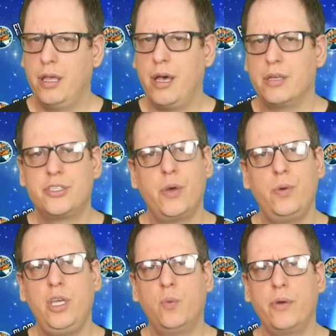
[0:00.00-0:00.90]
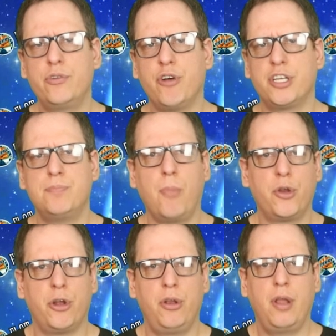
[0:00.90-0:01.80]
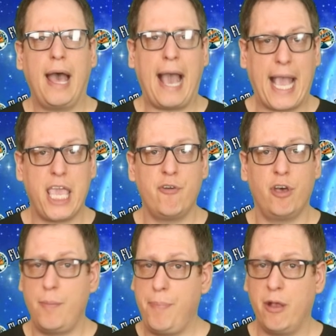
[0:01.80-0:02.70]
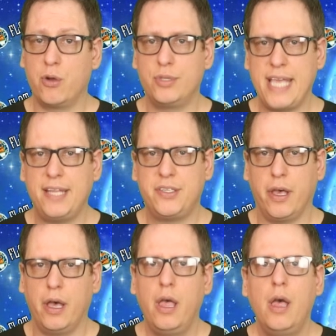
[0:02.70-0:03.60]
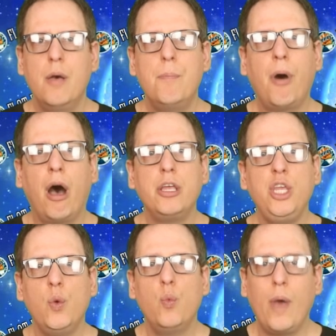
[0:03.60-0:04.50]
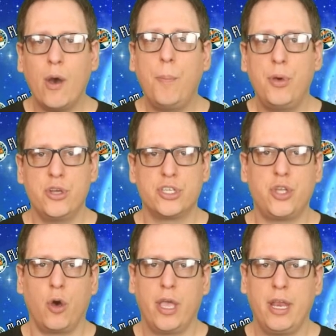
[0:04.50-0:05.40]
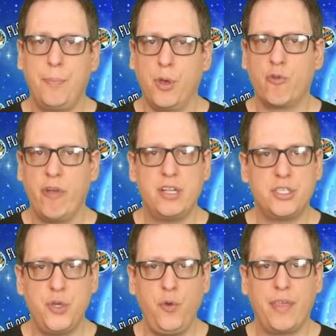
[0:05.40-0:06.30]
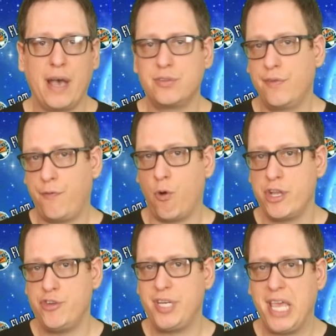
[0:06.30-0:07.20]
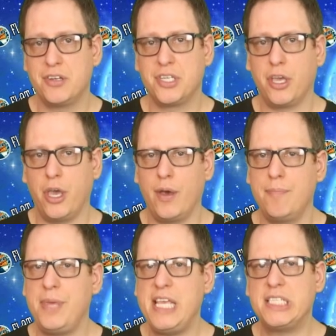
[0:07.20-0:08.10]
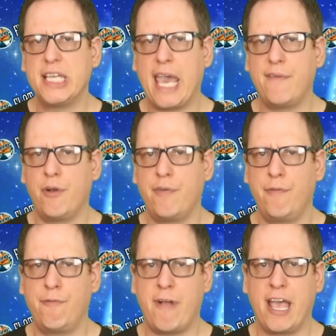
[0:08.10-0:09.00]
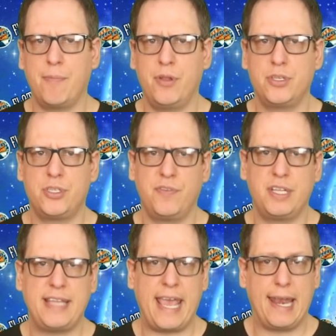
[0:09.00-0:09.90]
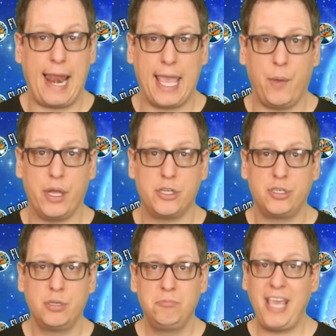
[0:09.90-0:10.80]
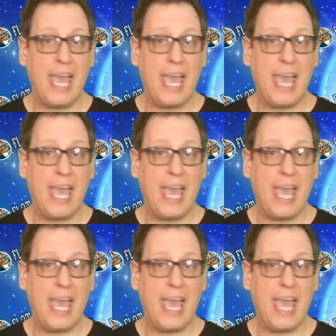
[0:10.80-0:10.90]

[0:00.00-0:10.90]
Huh, so you won't trust modern, accurate empirical data, but you will put your stock in a book written two thousand four hundred years ago and pieced together from fragments of a dead language.